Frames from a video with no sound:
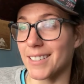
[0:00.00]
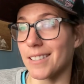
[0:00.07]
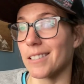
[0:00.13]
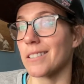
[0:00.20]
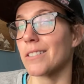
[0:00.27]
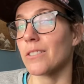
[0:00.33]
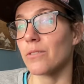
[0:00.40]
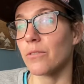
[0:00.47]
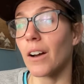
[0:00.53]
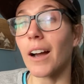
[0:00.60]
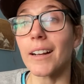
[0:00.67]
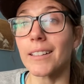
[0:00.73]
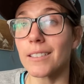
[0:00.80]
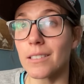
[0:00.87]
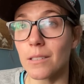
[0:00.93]
is
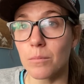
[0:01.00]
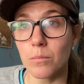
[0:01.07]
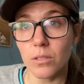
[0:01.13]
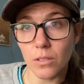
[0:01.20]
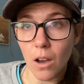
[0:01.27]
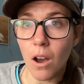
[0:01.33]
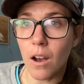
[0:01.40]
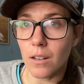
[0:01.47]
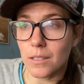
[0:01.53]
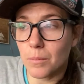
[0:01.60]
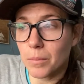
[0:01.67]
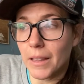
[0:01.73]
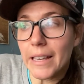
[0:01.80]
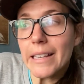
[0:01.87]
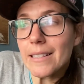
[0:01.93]
find some songs,
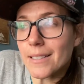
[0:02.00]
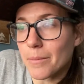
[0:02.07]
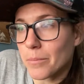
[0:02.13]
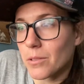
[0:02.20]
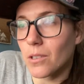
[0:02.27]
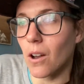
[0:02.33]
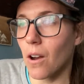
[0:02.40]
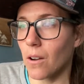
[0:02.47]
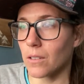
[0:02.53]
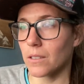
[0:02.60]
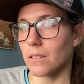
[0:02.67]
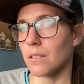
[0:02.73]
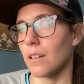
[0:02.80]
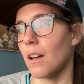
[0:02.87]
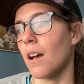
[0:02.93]
play some
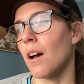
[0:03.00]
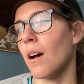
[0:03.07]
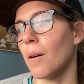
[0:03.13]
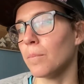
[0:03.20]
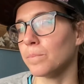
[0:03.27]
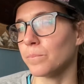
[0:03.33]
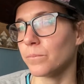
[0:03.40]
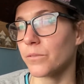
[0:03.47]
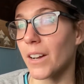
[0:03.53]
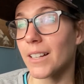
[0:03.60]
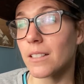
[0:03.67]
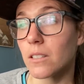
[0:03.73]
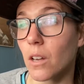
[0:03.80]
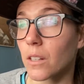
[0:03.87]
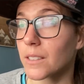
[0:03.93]
songs,
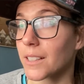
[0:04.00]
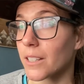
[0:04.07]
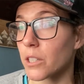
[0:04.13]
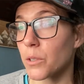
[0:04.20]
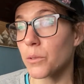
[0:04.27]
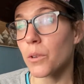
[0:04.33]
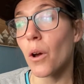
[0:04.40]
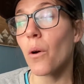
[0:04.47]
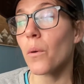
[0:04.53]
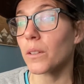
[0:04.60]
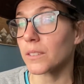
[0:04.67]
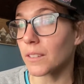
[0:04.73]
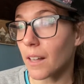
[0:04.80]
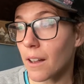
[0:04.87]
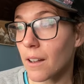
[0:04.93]
find songs that you know
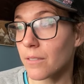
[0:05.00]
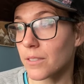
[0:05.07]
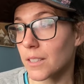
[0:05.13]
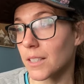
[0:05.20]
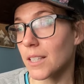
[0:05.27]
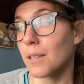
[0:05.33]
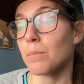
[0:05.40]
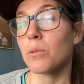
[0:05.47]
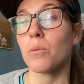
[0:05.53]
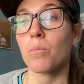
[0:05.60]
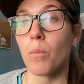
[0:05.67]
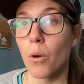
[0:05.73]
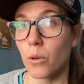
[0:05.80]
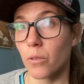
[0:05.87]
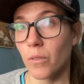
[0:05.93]
and love to keep you
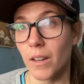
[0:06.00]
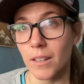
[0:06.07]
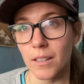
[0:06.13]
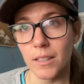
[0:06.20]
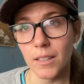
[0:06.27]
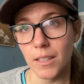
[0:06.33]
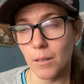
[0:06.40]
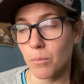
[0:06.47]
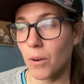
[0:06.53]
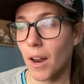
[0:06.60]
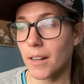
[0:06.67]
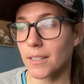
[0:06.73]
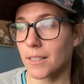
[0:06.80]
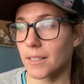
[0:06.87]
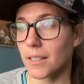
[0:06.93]
motivated to keep
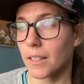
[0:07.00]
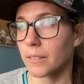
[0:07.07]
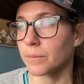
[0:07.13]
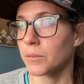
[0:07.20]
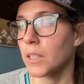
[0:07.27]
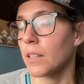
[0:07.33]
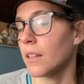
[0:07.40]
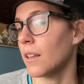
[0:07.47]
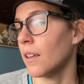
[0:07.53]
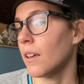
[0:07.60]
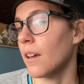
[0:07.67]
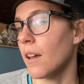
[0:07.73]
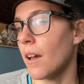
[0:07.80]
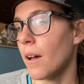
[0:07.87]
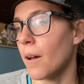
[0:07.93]
practicing.
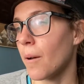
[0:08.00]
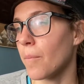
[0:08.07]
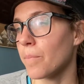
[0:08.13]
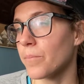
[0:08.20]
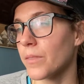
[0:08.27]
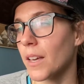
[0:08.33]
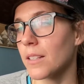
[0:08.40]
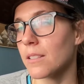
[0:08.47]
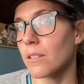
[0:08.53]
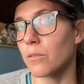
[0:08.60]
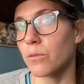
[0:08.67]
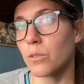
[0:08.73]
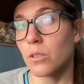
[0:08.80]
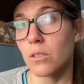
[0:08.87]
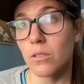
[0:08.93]
That's
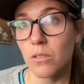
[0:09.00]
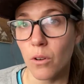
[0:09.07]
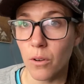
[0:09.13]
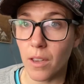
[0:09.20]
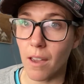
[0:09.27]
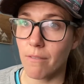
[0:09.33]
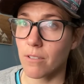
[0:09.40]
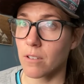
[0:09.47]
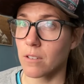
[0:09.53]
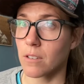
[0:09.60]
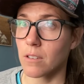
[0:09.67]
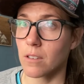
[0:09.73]
if you know you have a